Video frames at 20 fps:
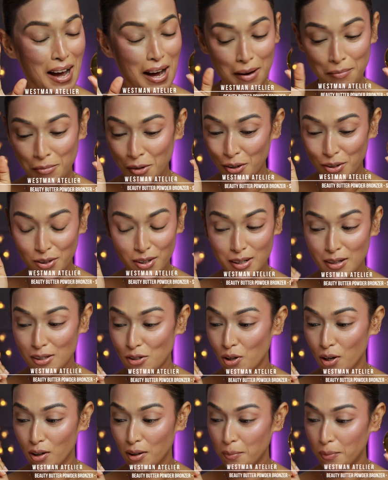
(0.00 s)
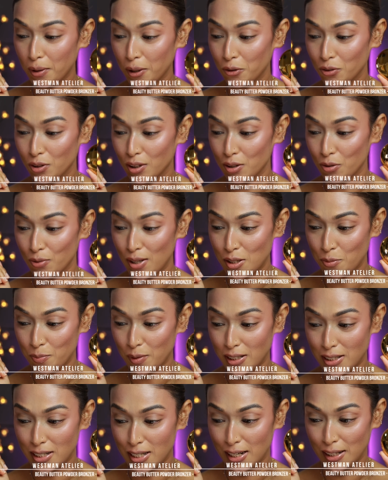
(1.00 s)
I'm not gonna talk about the
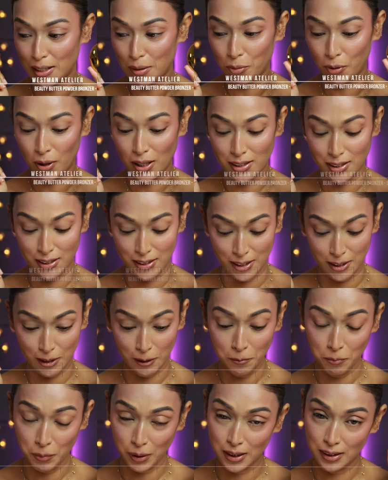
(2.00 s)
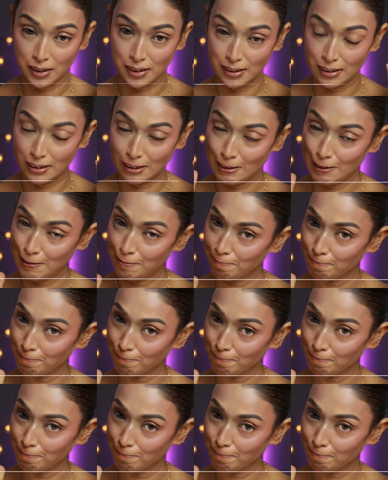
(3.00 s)
Westman Atelier prices here because